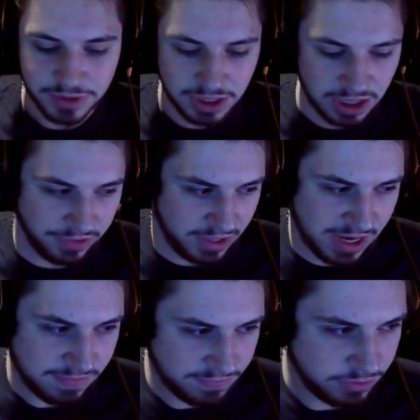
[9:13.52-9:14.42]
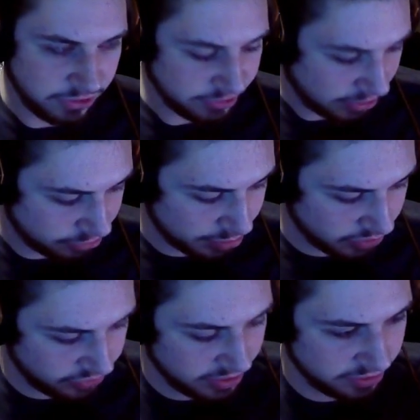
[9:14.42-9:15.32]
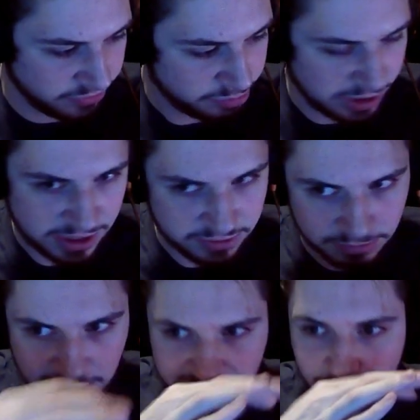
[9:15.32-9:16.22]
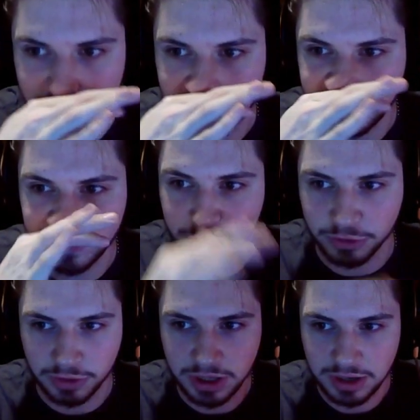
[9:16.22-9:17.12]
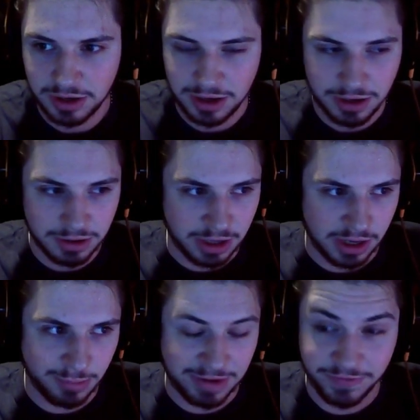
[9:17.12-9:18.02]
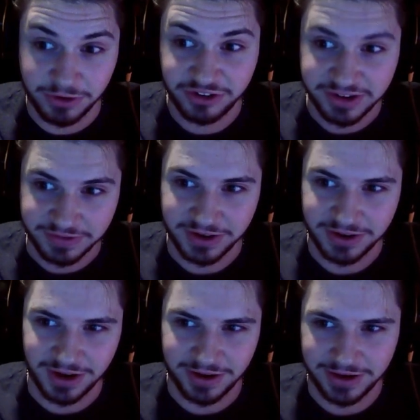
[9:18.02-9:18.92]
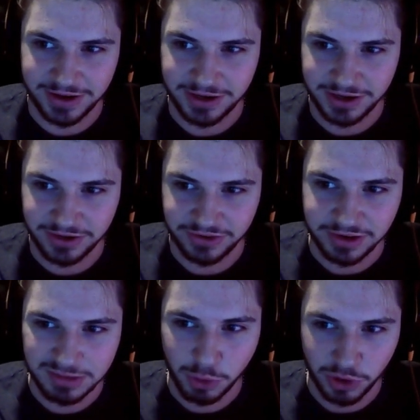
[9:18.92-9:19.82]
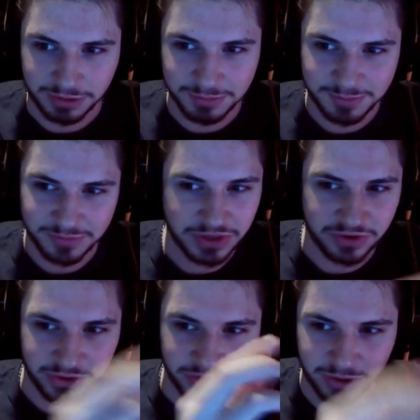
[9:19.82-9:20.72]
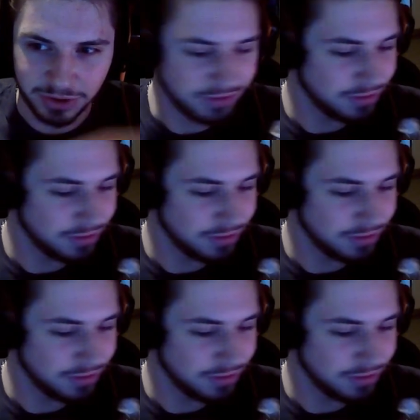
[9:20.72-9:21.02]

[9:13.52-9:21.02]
And then I have a few discussion post things, but I can wait until my first shift on Sunday morning to do those.